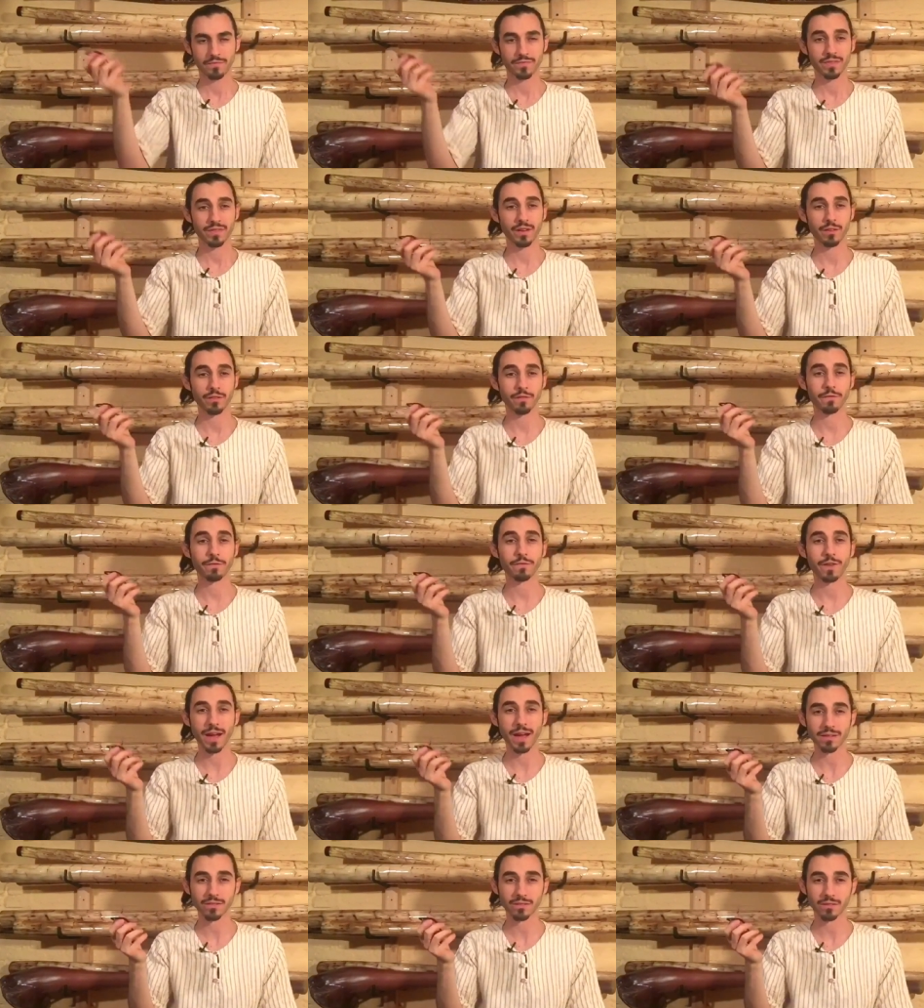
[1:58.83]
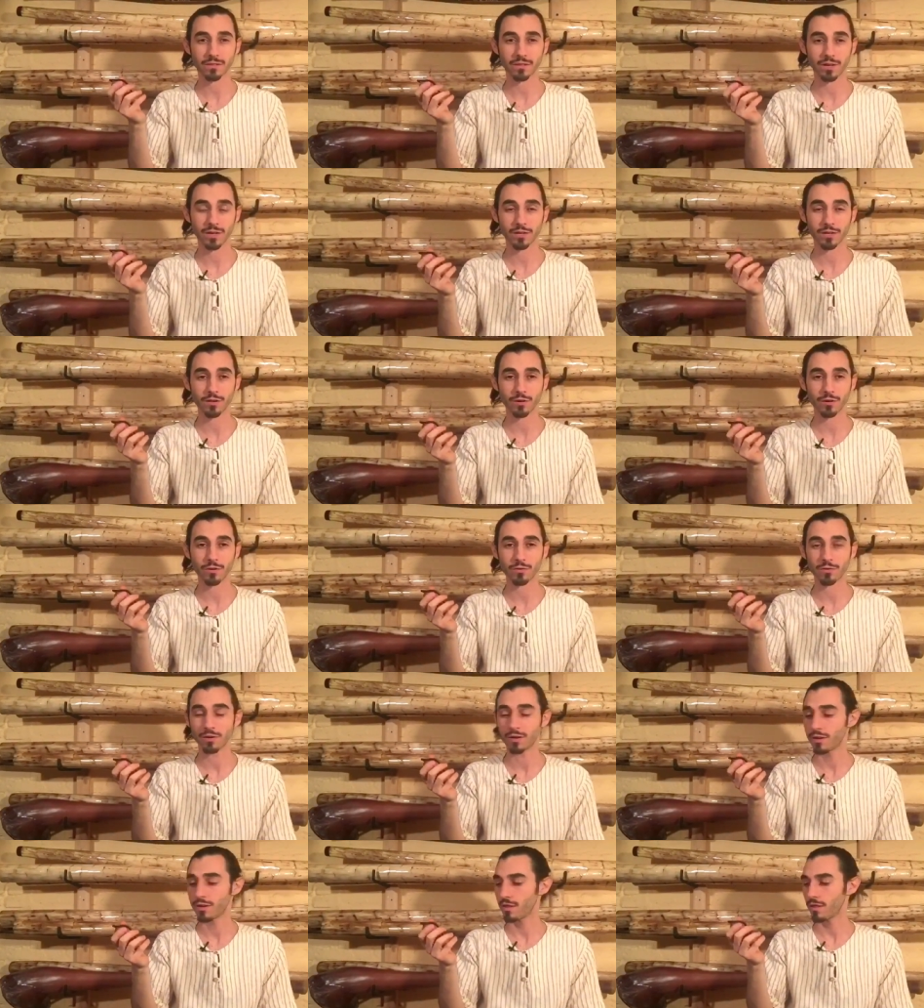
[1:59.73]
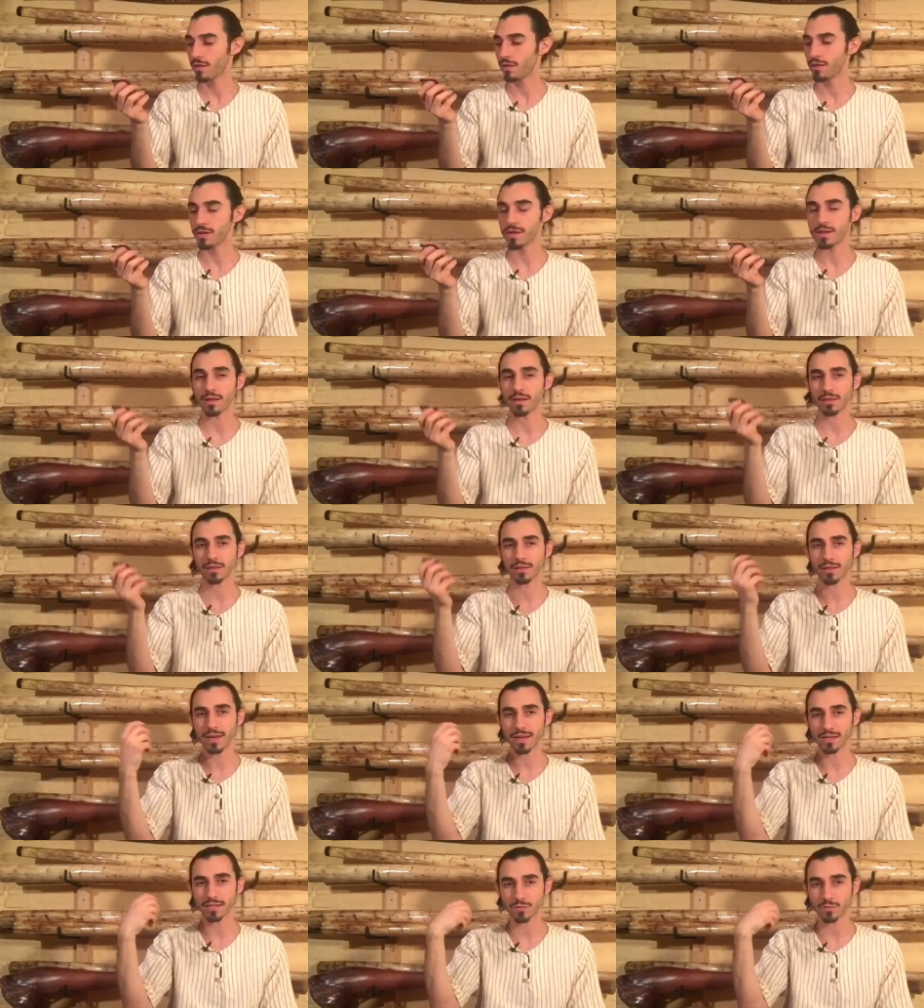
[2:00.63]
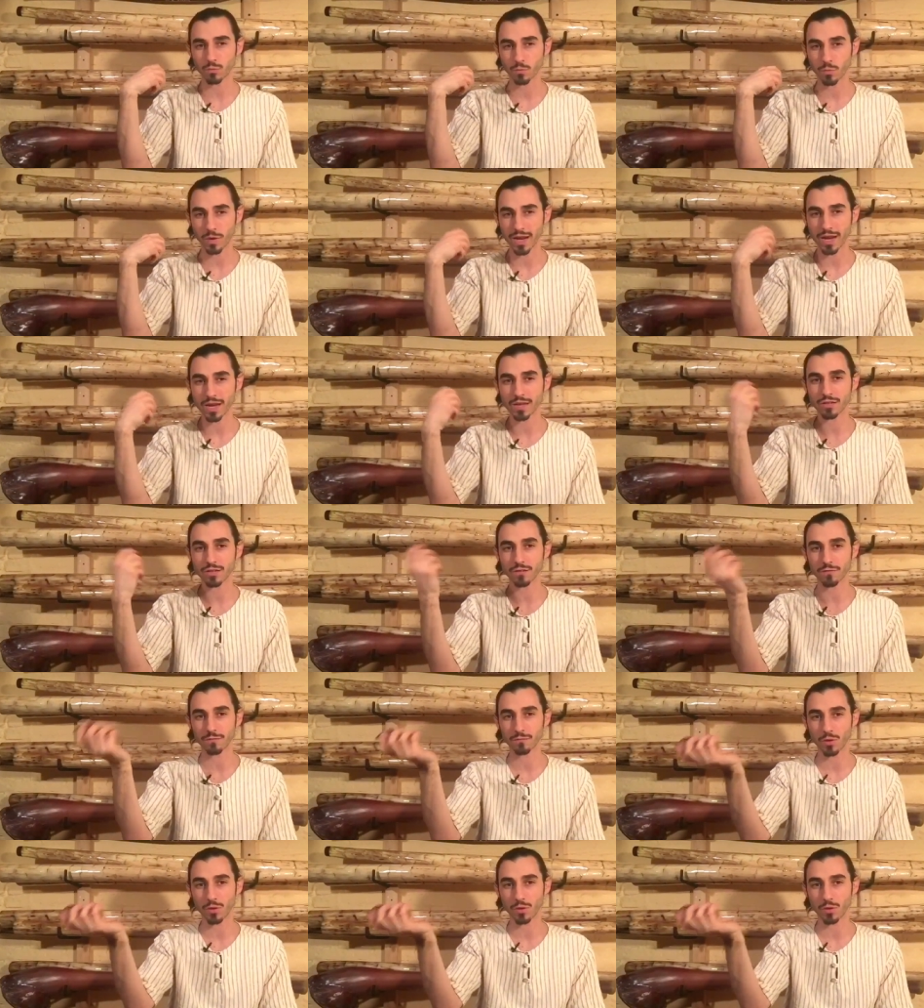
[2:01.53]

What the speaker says: Now the faster I go, the less range of